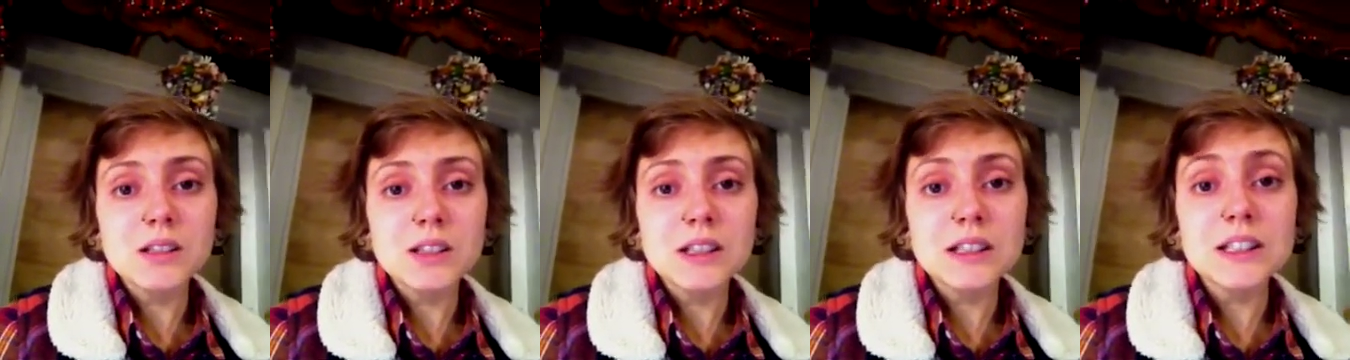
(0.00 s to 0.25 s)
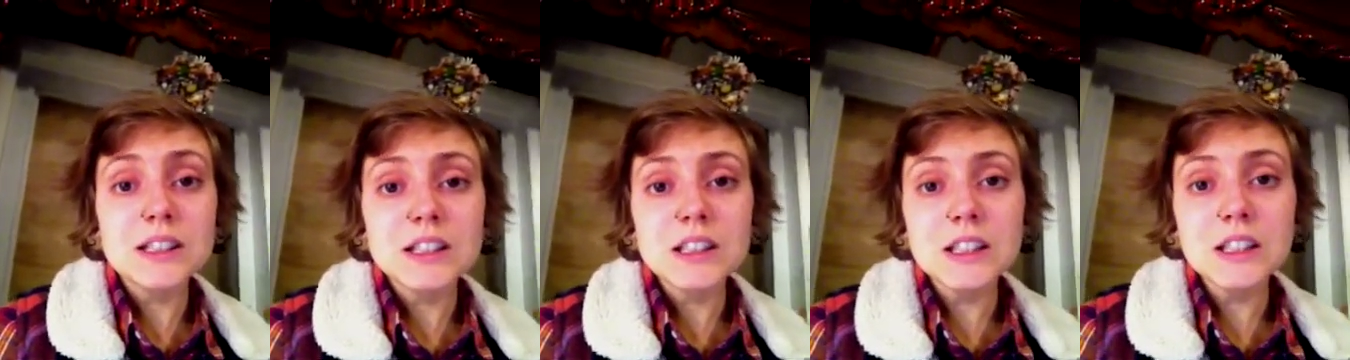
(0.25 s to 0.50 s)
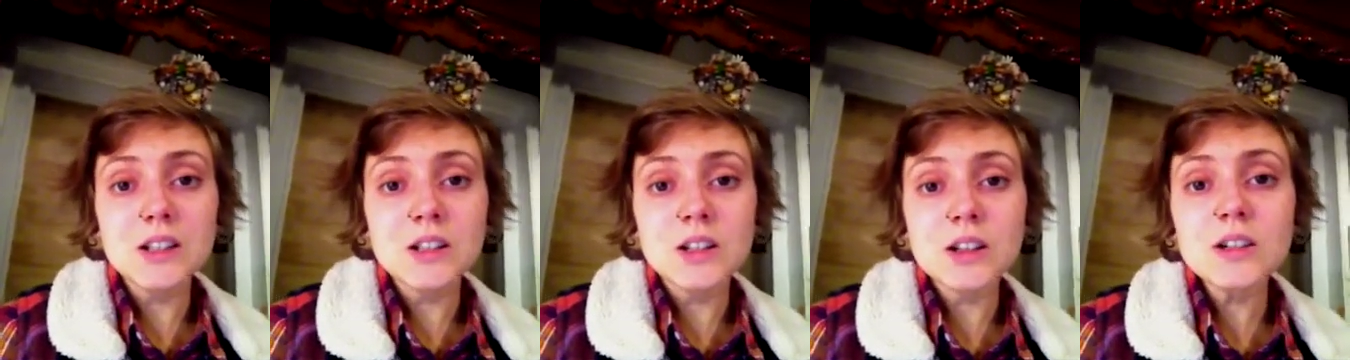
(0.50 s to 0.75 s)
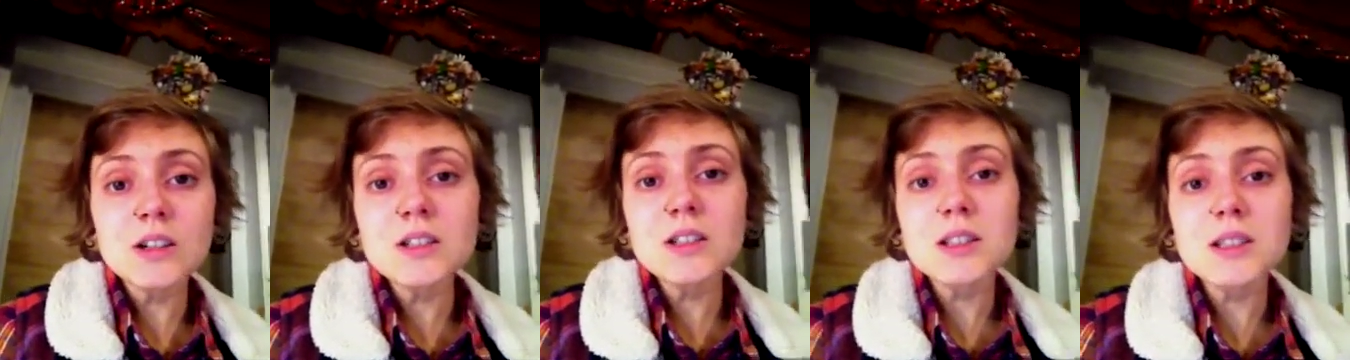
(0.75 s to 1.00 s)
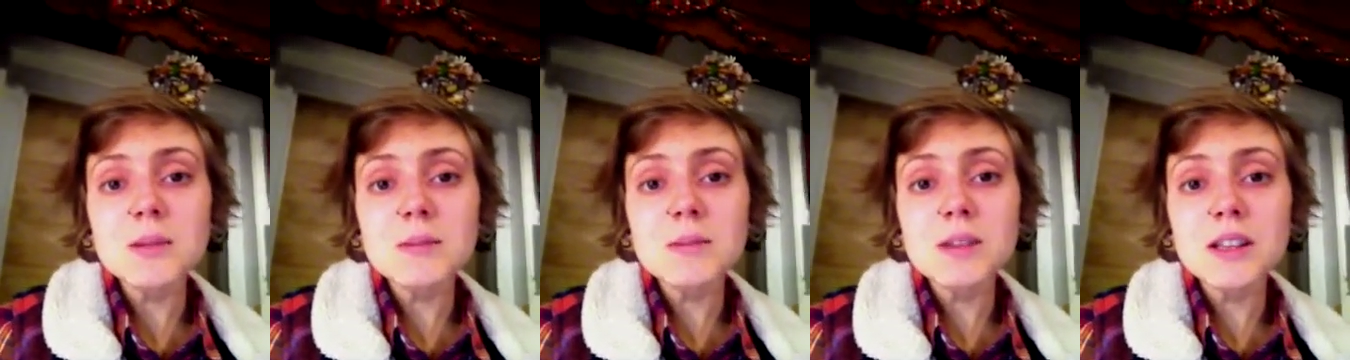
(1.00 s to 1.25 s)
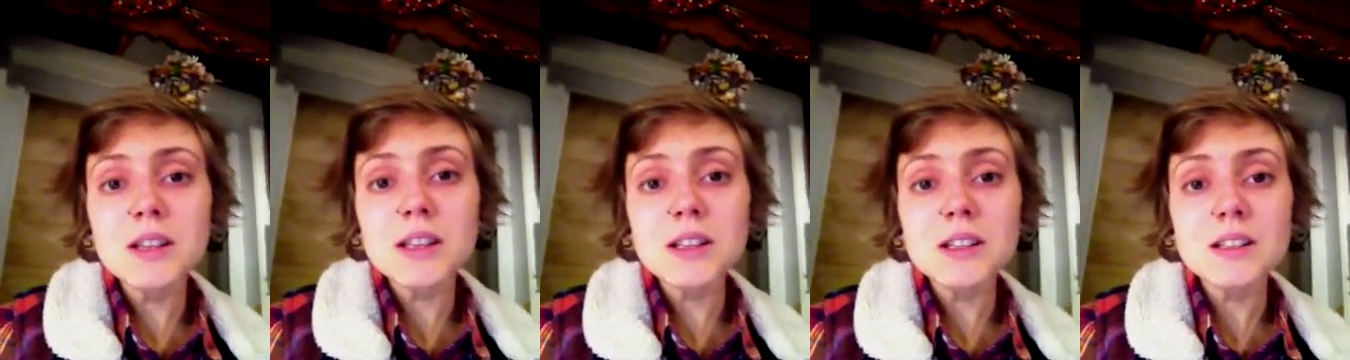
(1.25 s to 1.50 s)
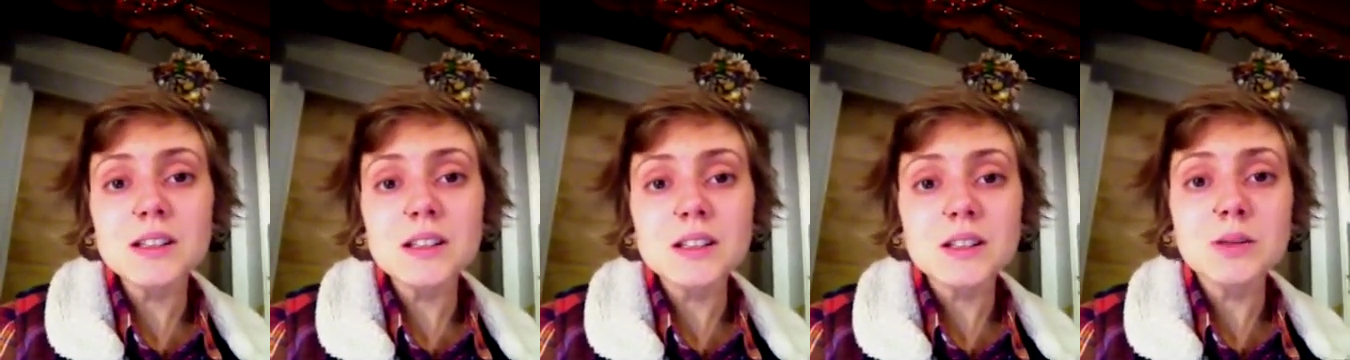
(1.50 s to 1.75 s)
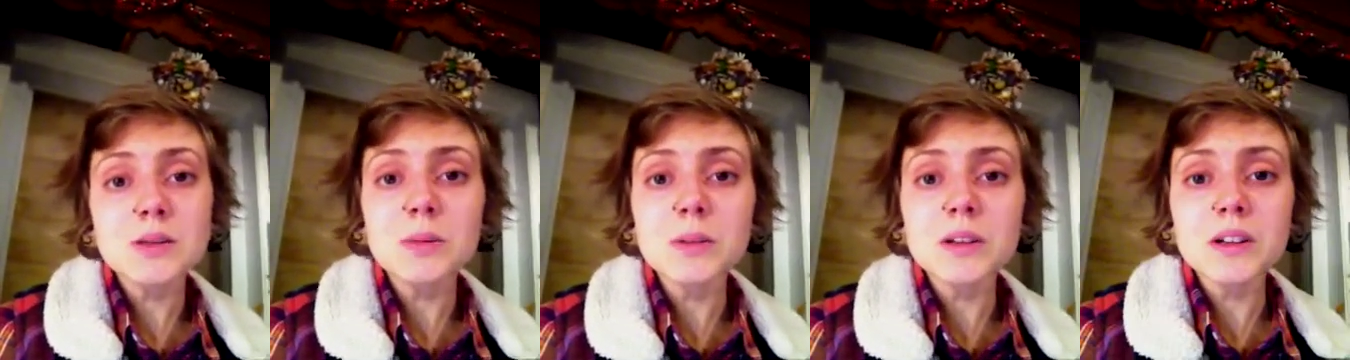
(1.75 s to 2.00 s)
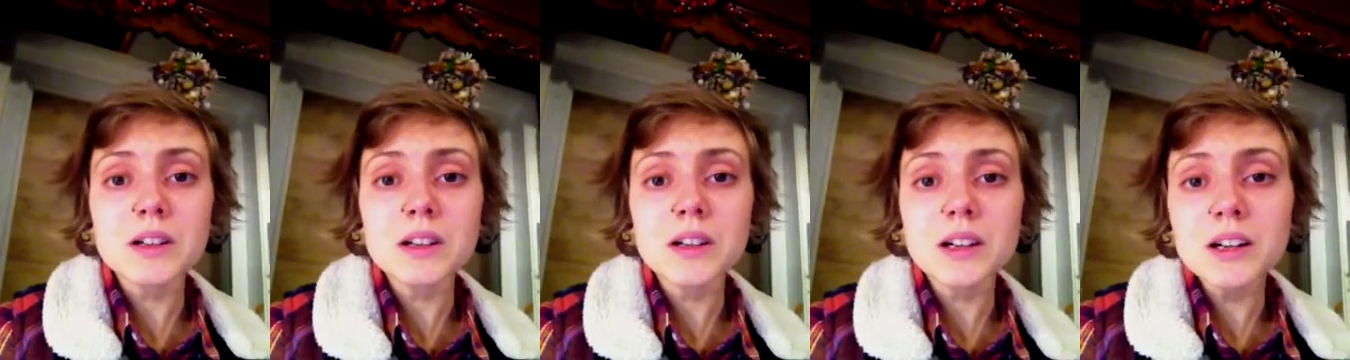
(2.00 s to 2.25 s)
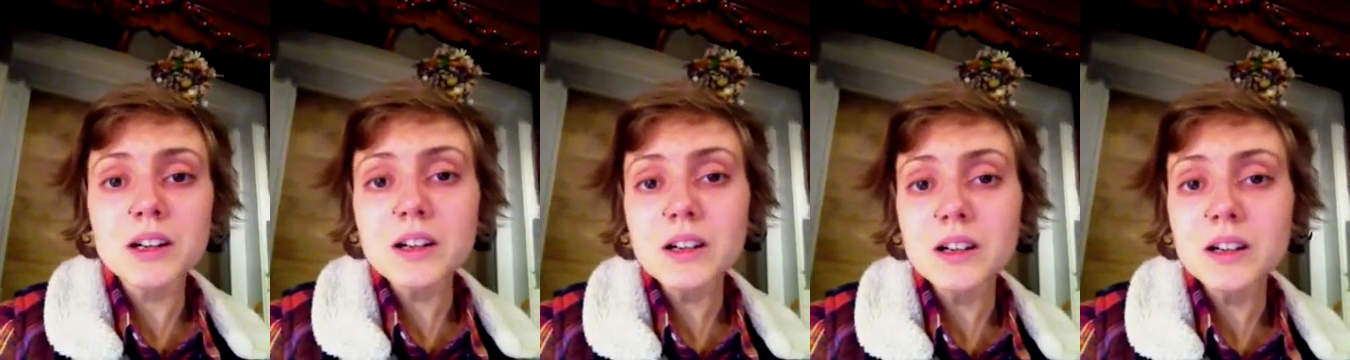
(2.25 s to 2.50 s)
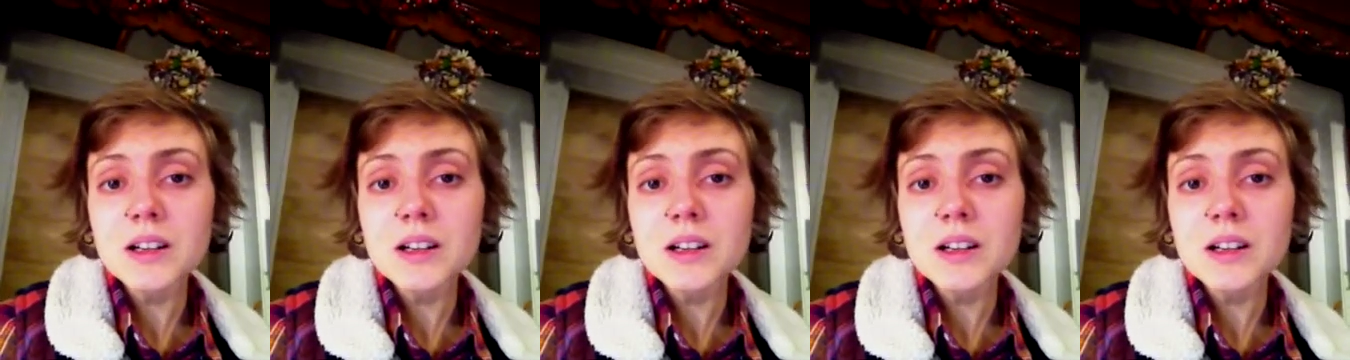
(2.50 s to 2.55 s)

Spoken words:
cleanly cook some things this winter.